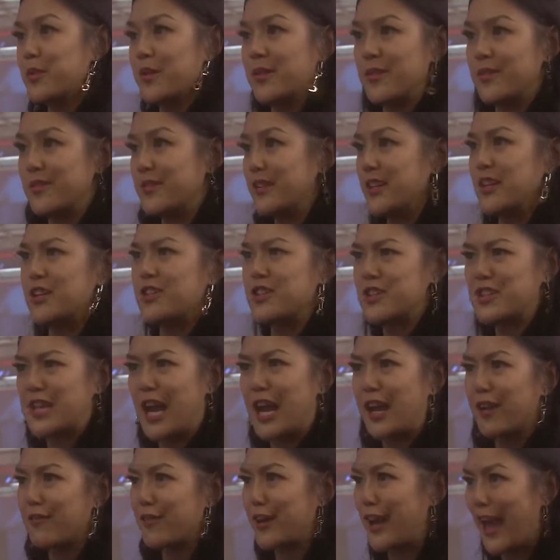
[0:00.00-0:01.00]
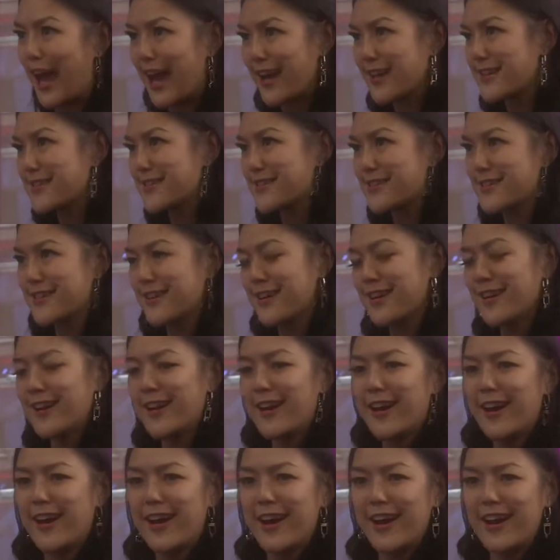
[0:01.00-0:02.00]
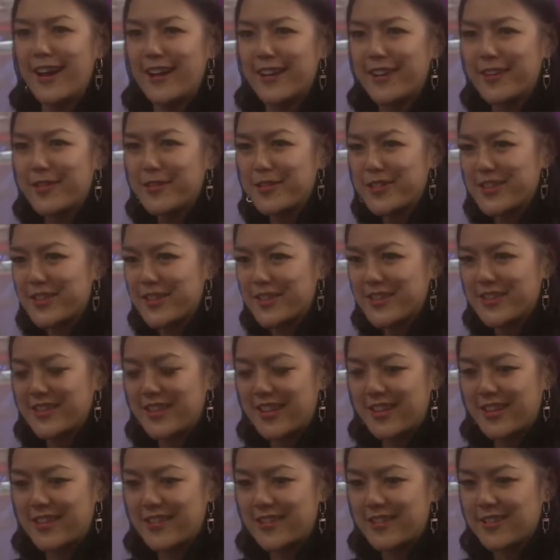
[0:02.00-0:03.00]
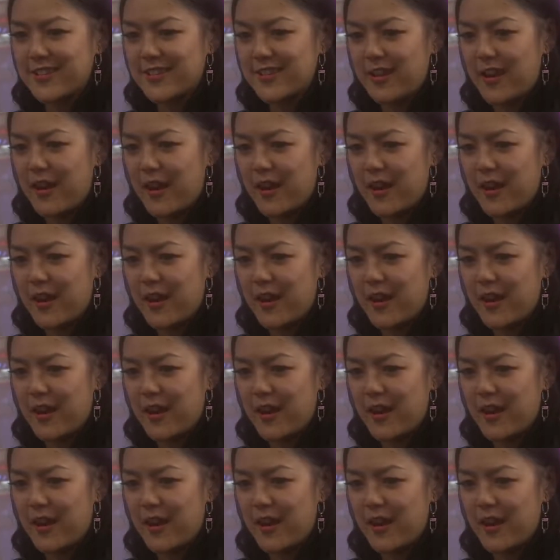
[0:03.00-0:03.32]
and he just kind of relaxed, and it was just this.